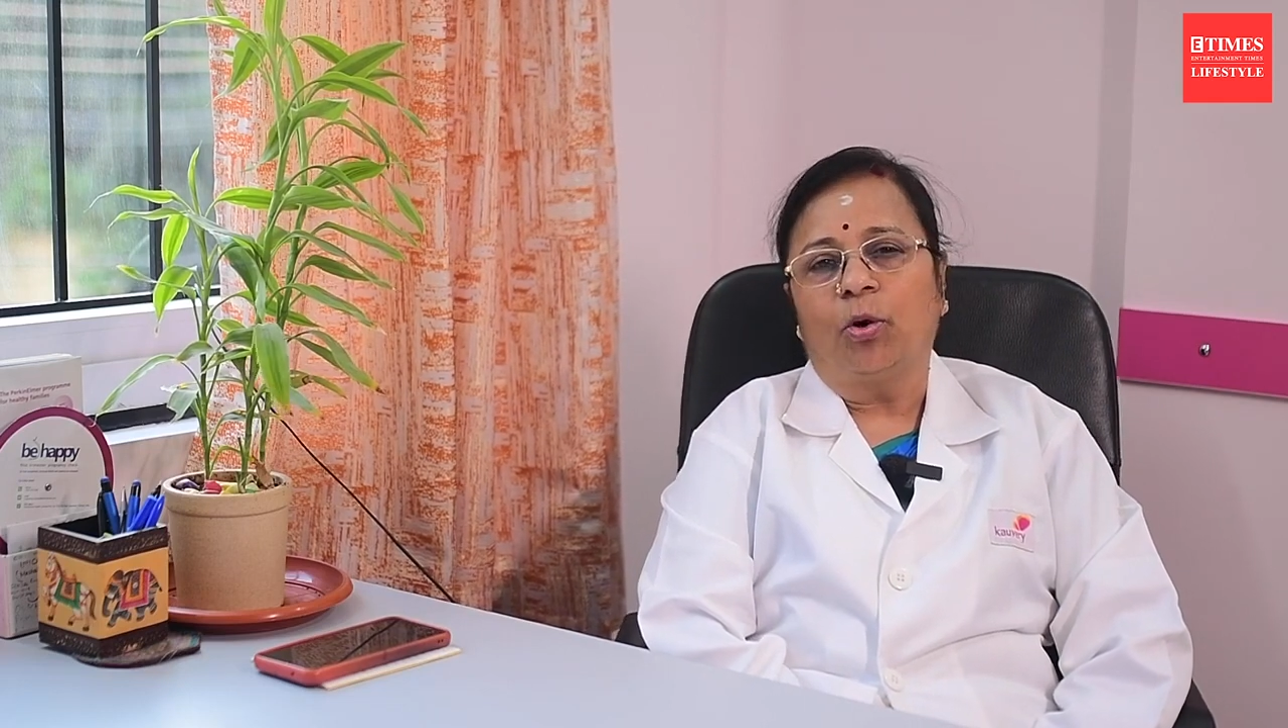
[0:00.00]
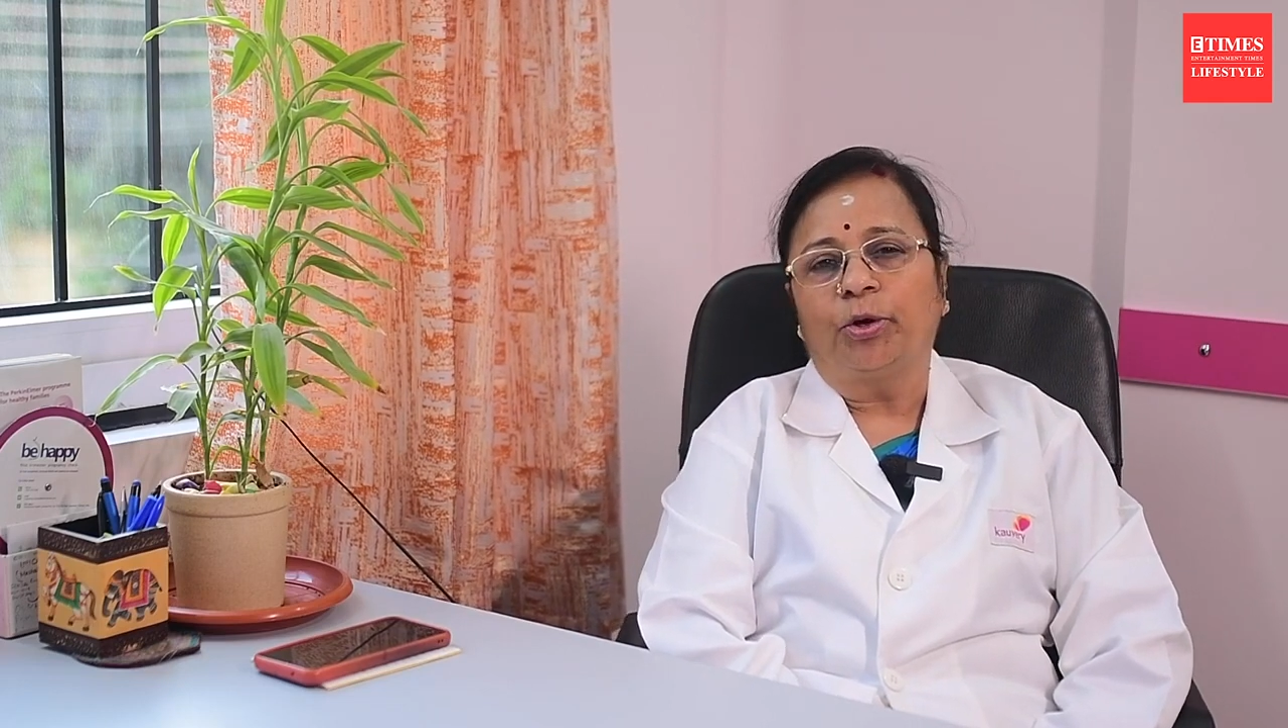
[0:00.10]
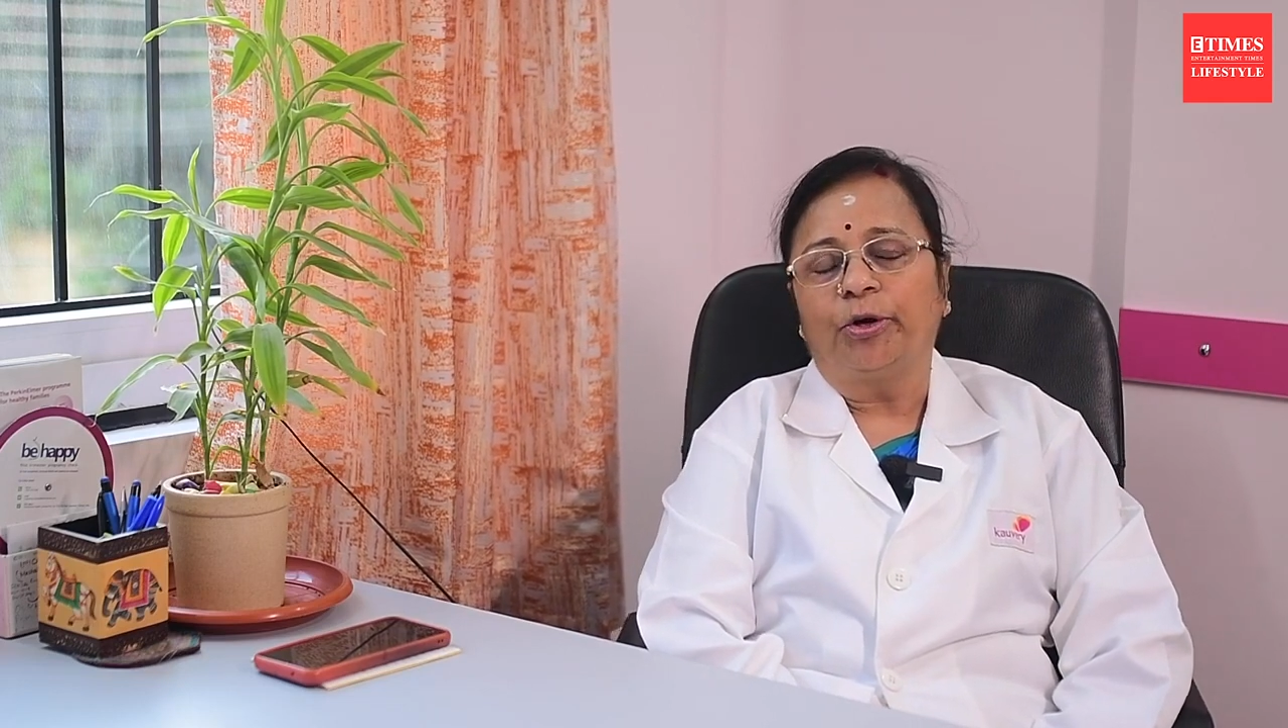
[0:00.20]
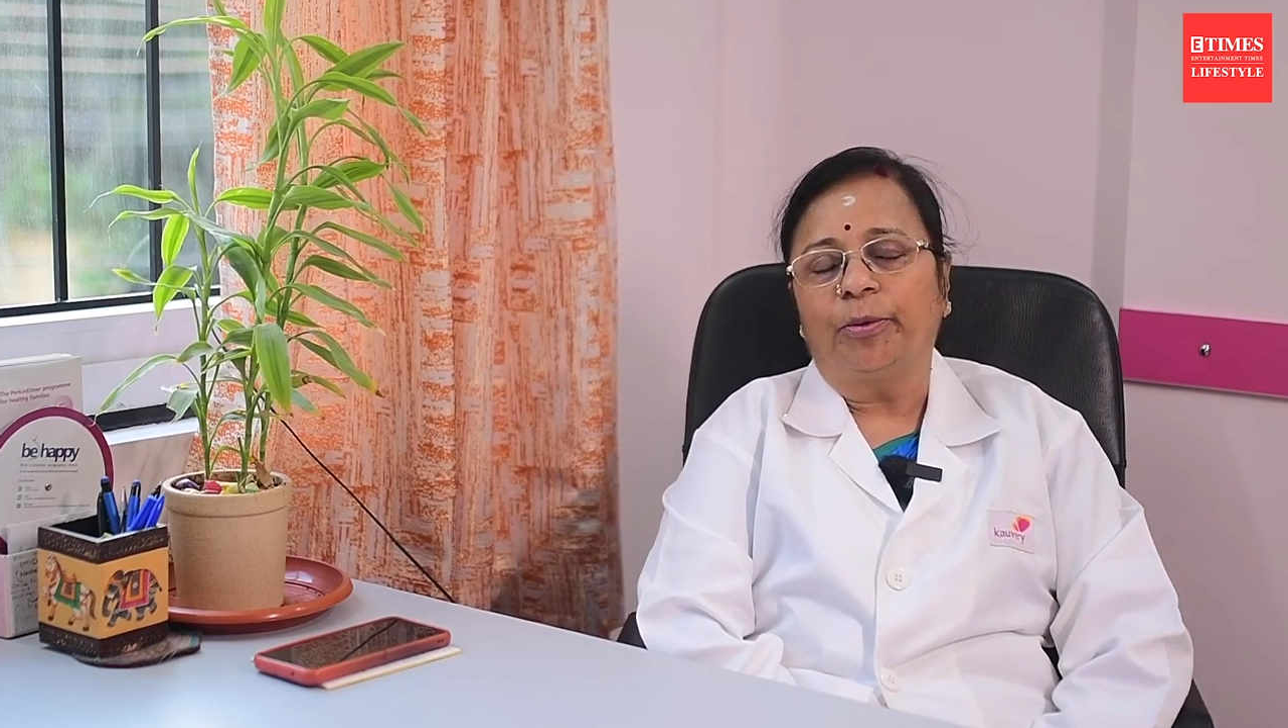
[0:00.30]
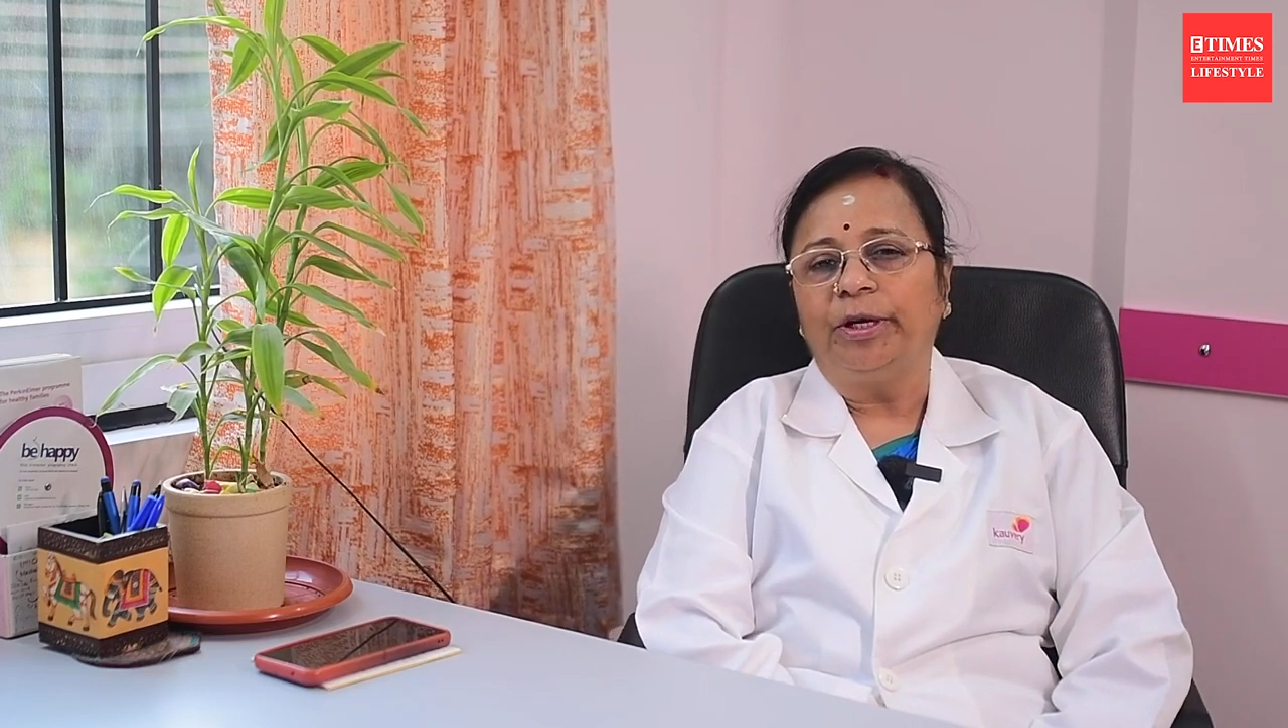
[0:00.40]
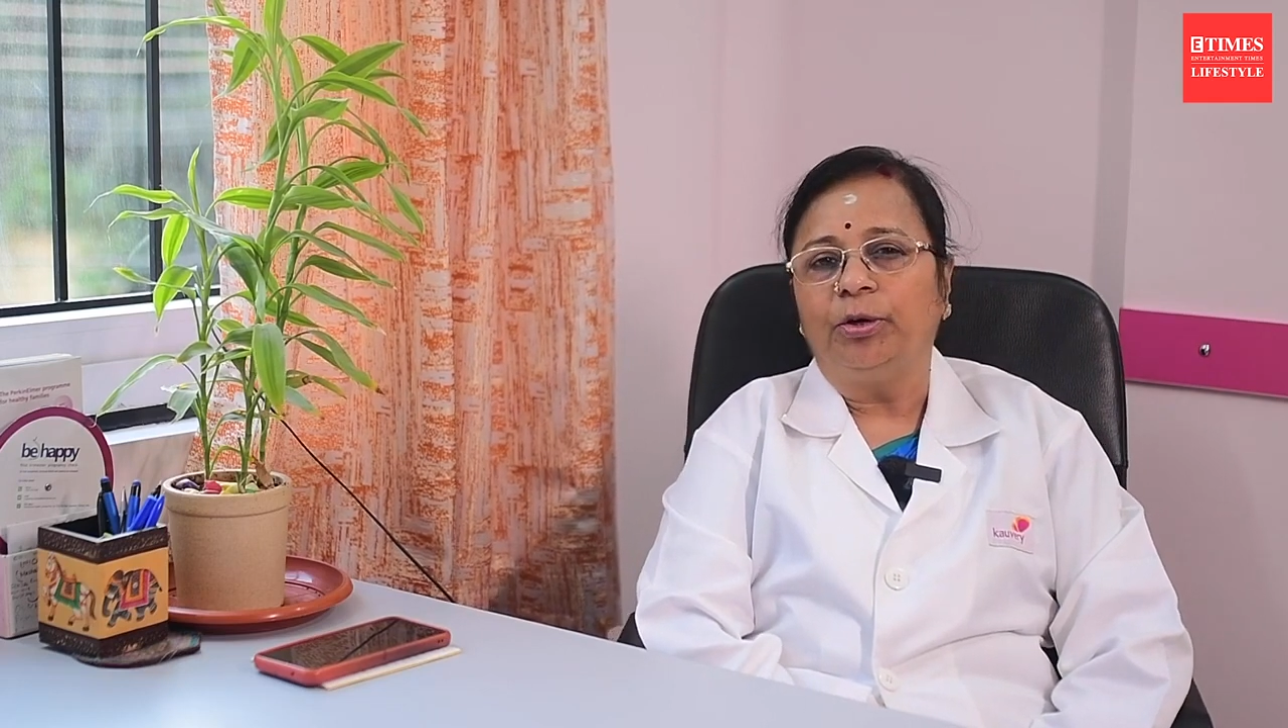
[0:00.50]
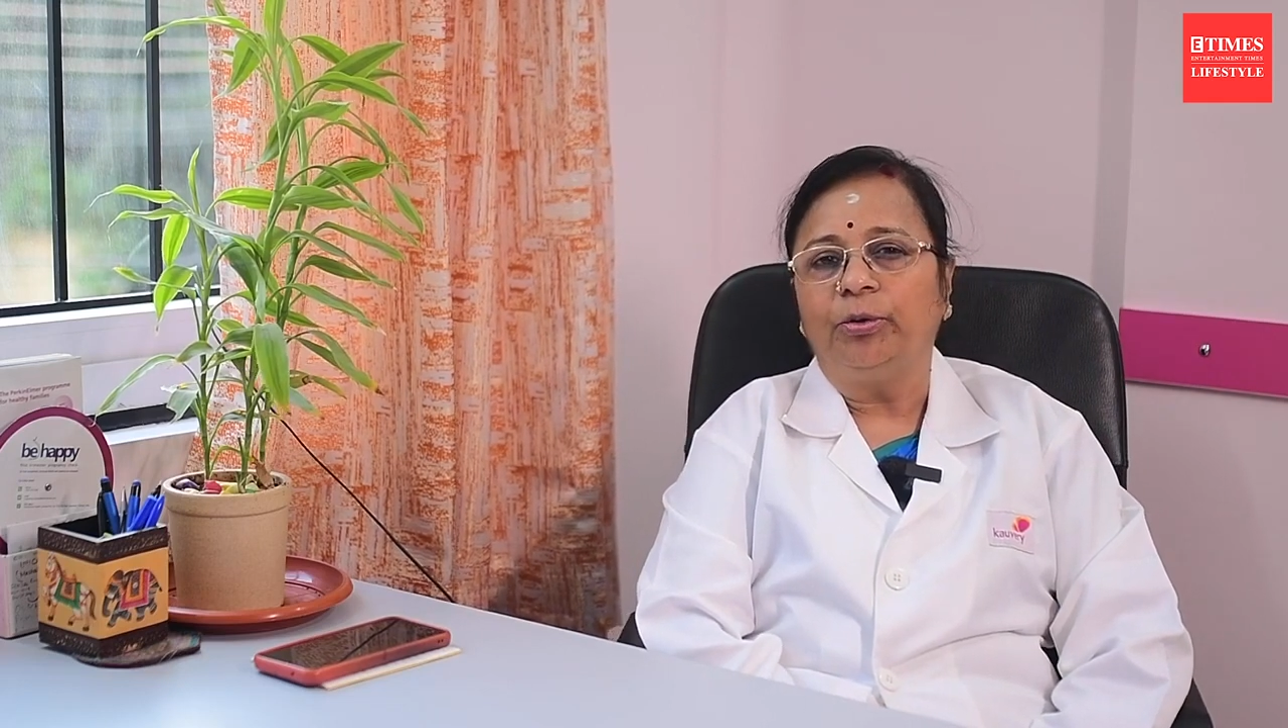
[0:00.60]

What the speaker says: what you have been